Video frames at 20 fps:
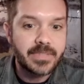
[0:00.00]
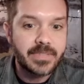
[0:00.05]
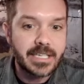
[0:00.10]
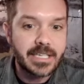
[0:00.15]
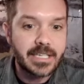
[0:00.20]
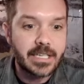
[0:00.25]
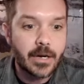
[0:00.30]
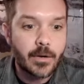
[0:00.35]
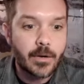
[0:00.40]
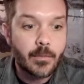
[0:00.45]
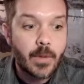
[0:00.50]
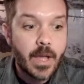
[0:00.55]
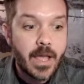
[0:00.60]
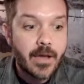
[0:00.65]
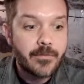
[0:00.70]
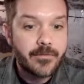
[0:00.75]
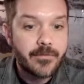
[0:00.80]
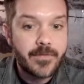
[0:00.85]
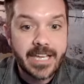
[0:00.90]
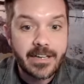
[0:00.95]
you know
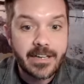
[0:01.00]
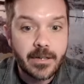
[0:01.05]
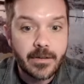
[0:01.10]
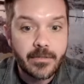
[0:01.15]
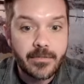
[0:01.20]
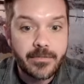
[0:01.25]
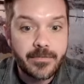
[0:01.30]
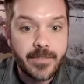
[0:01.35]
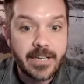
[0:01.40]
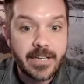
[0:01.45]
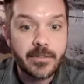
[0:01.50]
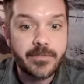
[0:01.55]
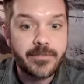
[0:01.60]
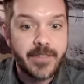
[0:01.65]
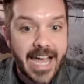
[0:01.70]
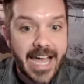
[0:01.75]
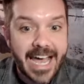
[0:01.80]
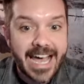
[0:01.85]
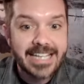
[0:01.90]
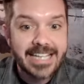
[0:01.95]
fail fail
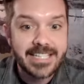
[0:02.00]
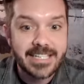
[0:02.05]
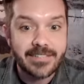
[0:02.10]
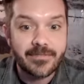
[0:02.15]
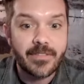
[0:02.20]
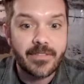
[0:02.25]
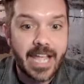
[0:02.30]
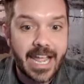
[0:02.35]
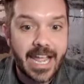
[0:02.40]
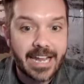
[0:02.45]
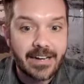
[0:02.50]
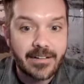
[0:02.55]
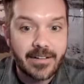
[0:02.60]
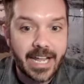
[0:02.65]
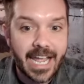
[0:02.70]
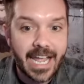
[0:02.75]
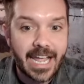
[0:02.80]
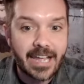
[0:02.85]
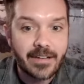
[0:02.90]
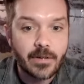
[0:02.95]
fast and and
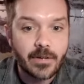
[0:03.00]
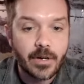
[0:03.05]
eh,